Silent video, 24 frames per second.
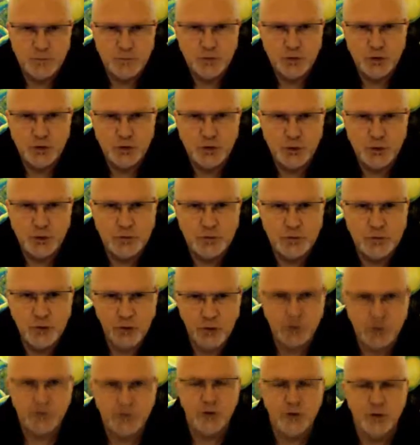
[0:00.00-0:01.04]
to
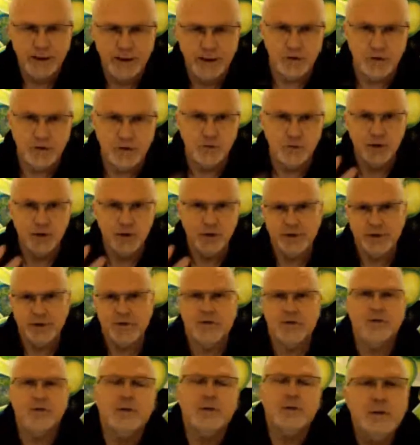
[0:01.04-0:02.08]
follow your inner
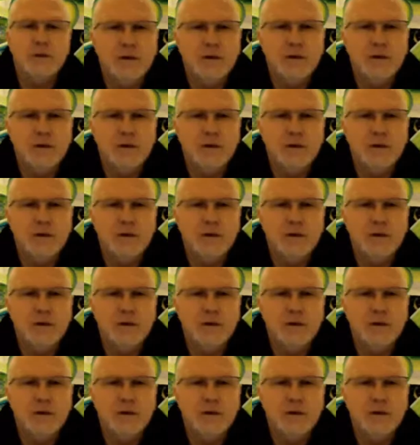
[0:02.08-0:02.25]
voice,